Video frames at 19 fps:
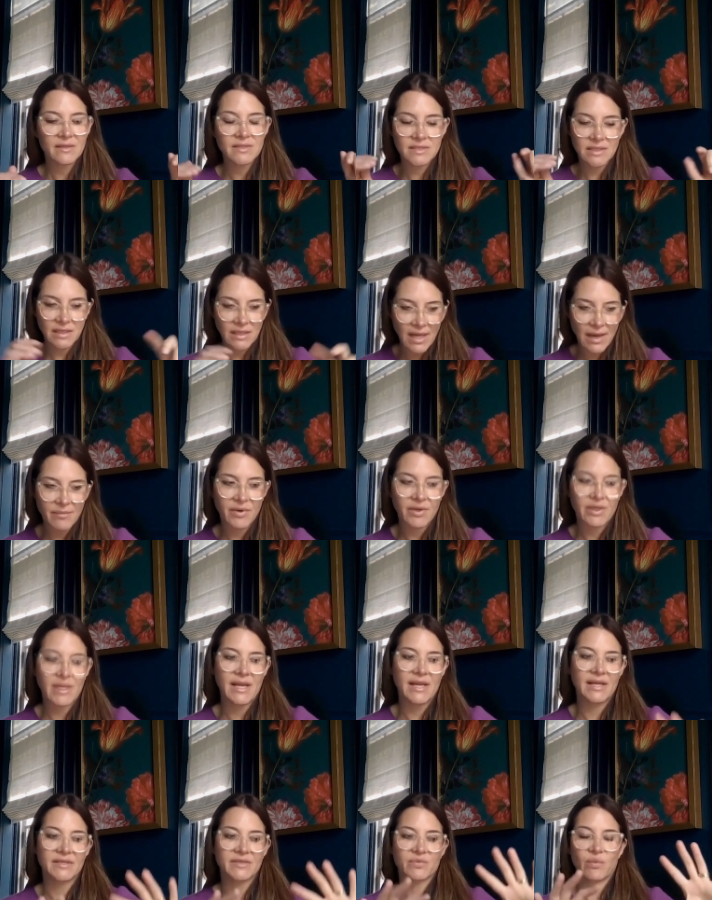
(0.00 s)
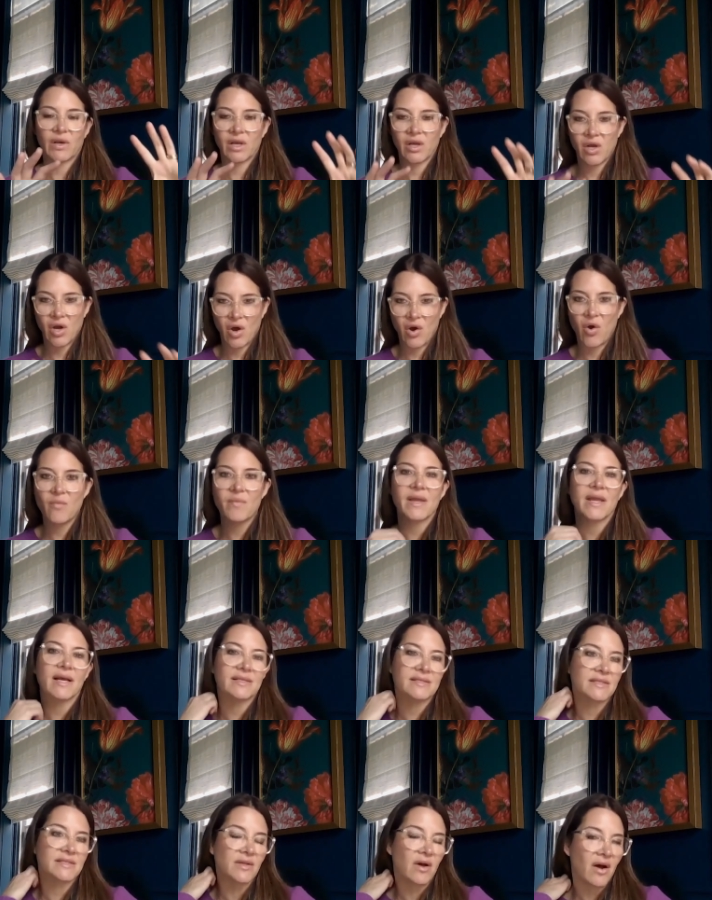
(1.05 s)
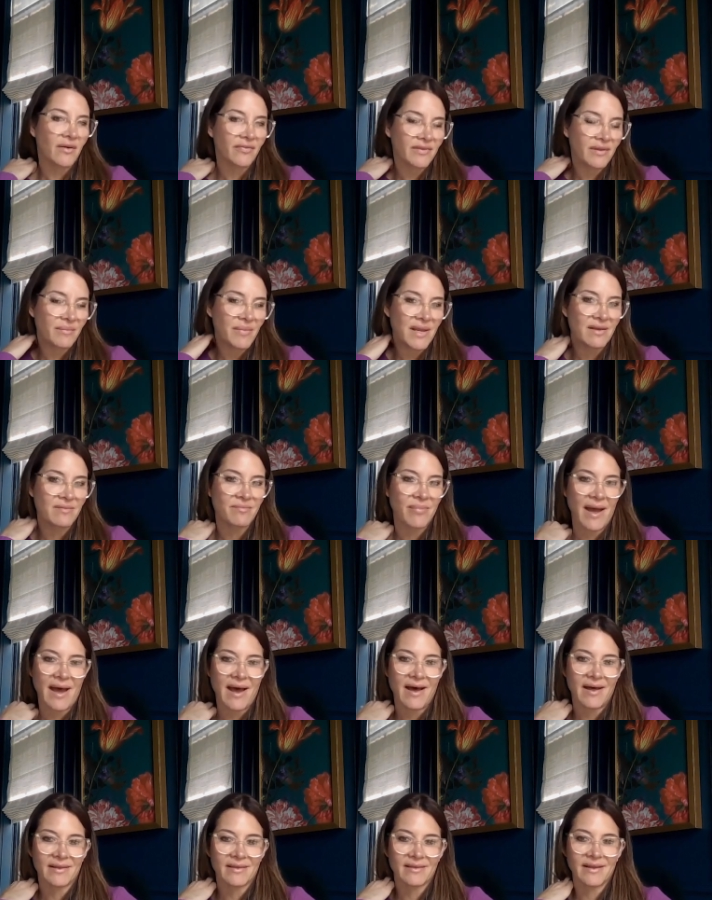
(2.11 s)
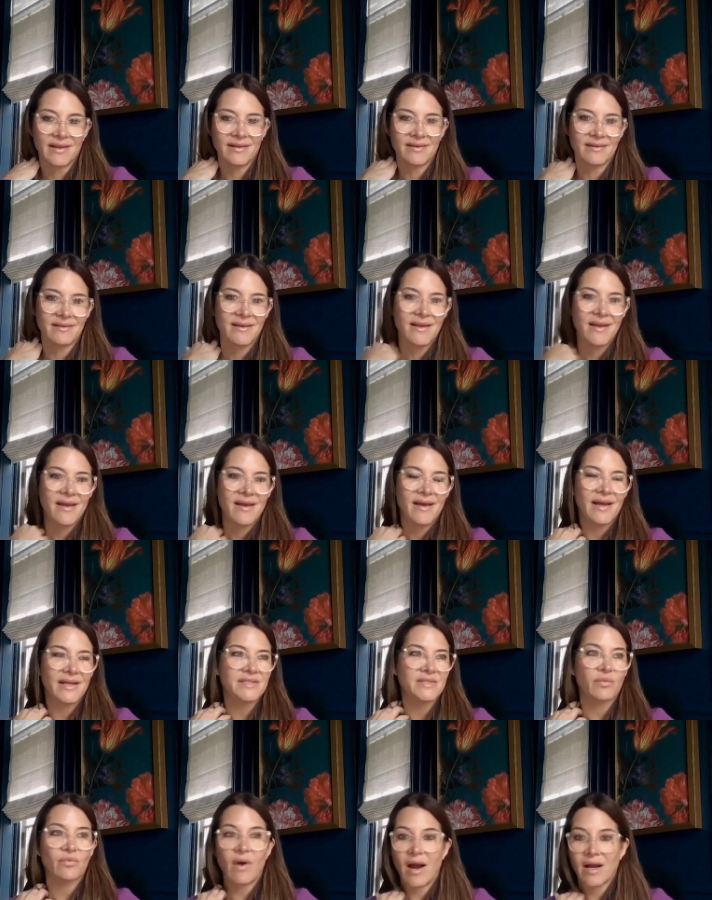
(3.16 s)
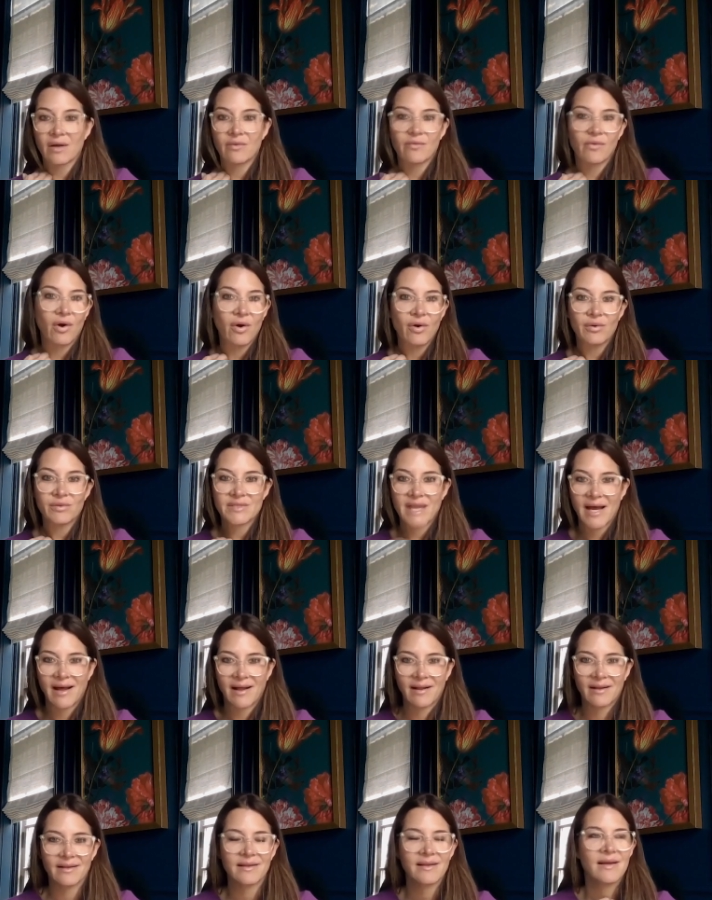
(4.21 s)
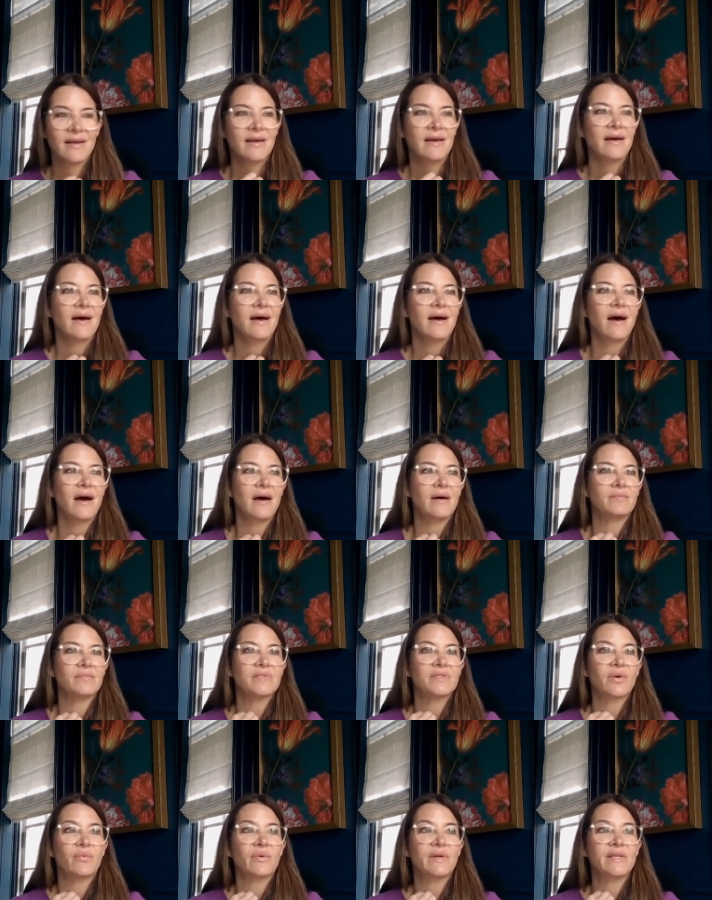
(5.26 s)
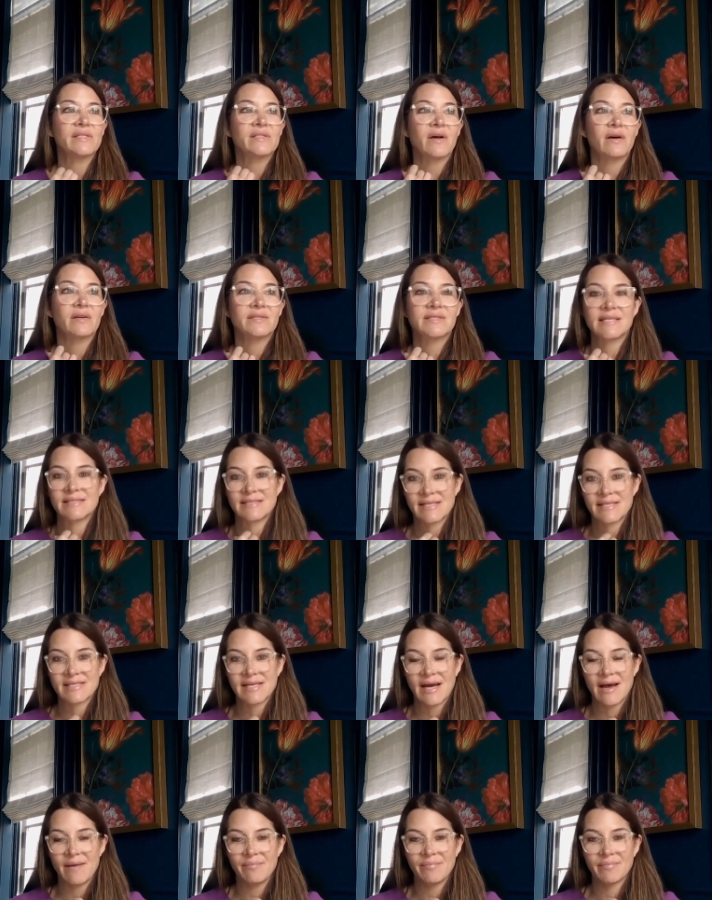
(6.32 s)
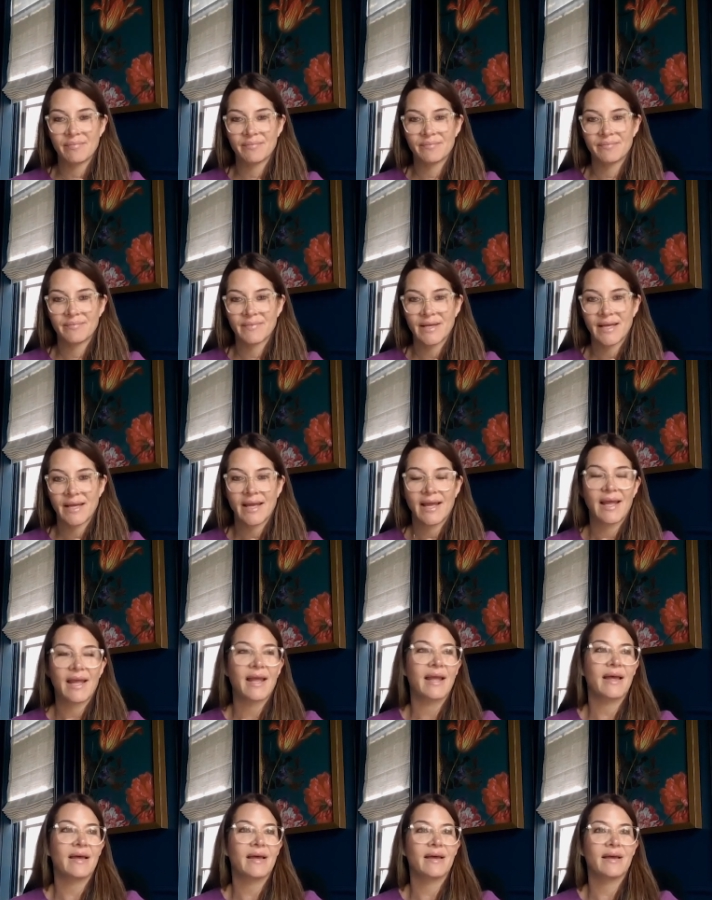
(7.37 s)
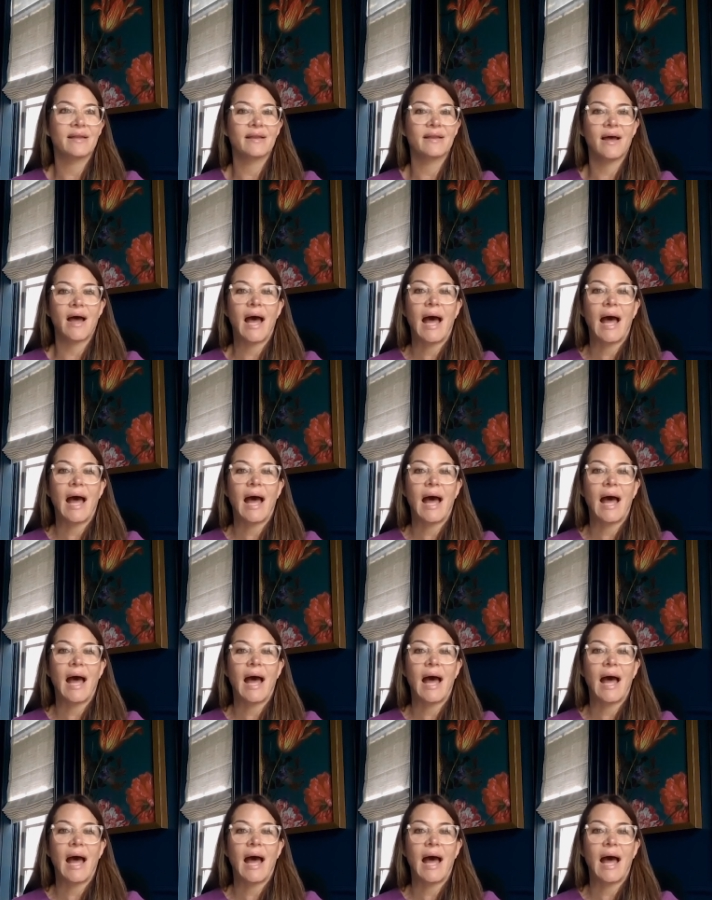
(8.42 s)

celebrities would go because it's off the beaten path and it's a rock and roll hotel. Um, so we saw ZZ Top, and